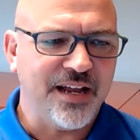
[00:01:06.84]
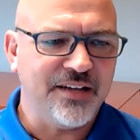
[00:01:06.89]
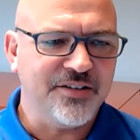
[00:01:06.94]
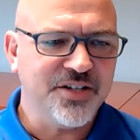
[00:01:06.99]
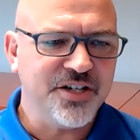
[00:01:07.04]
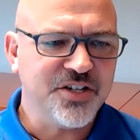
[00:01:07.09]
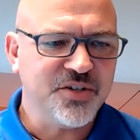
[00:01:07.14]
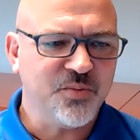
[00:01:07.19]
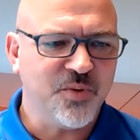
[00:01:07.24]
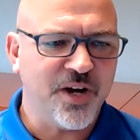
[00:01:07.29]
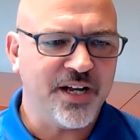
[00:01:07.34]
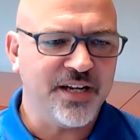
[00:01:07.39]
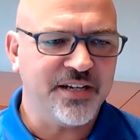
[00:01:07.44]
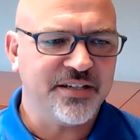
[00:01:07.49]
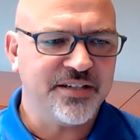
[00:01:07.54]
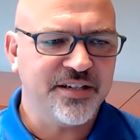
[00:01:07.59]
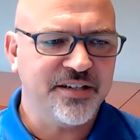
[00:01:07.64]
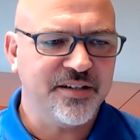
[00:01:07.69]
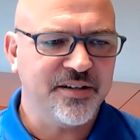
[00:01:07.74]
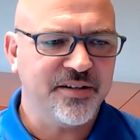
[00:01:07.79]
Just
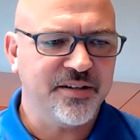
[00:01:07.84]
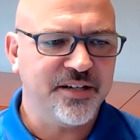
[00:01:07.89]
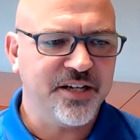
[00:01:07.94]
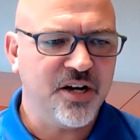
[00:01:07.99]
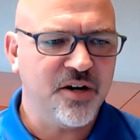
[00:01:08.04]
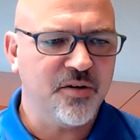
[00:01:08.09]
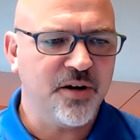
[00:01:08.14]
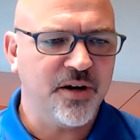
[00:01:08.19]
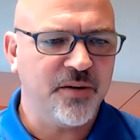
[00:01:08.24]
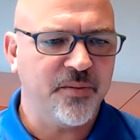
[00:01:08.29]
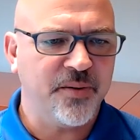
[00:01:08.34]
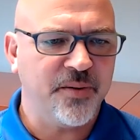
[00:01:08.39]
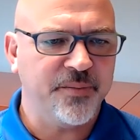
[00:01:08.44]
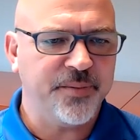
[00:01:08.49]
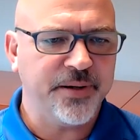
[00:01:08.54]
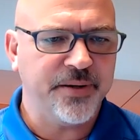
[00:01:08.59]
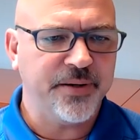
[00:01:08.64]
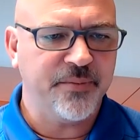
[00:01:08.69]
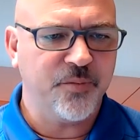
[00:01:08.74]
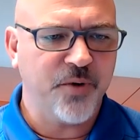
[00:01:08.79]
want to,
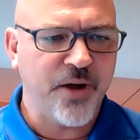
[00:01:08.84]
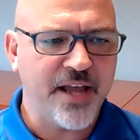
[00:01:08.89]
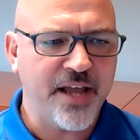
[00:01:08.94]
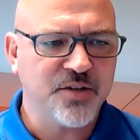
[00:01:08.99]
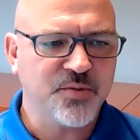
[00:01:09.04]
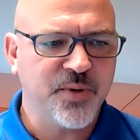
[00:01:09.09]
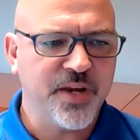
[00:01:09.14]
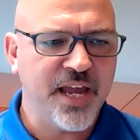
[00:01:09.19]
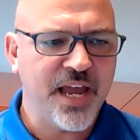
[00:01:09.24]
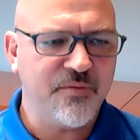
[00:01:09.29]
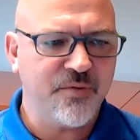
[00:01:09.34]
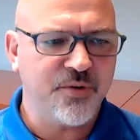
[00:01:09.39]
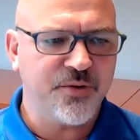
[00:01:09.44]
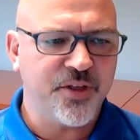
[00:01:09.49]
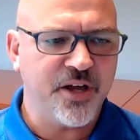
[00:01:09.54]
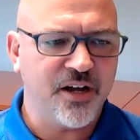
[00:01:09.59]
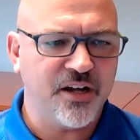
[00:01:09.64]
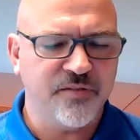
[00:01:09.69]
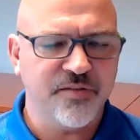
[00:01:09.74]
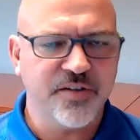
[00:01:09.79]
as we have with
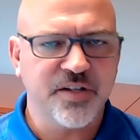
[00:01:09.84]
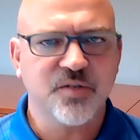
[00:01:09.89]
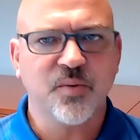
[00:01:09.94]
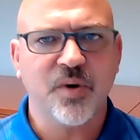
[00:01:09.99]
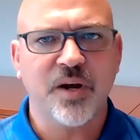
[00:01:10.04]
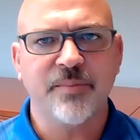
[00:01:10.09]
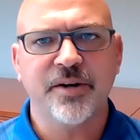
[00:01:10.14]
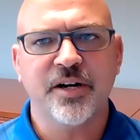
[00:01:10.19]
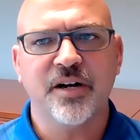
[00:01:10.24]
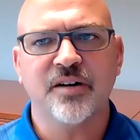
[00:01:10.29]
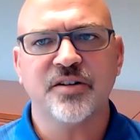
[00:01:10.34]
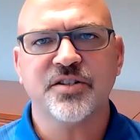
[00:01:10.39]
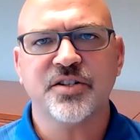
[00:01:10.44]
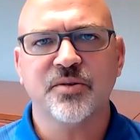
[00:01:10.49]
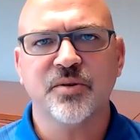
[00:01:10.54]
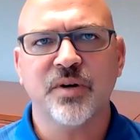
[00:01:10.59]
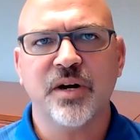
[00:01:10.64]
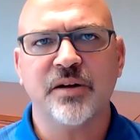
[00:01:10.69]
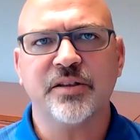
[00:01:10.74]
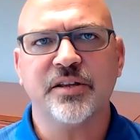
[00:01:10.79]
all of these webinars
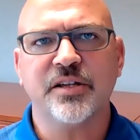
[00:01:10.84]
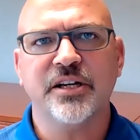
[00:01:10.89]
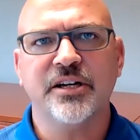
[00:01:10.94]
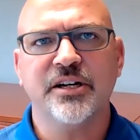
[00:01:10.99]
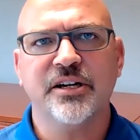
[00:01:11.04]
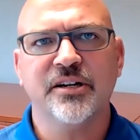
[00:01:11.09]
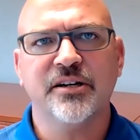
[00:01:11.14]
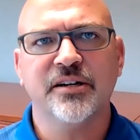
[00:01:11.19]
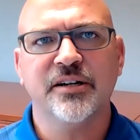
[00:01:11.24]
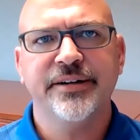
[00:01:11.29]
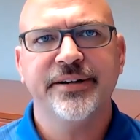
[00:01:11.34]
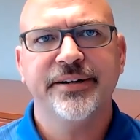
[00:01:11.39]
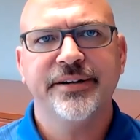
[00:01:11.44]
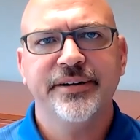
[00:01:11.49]
throughout the year,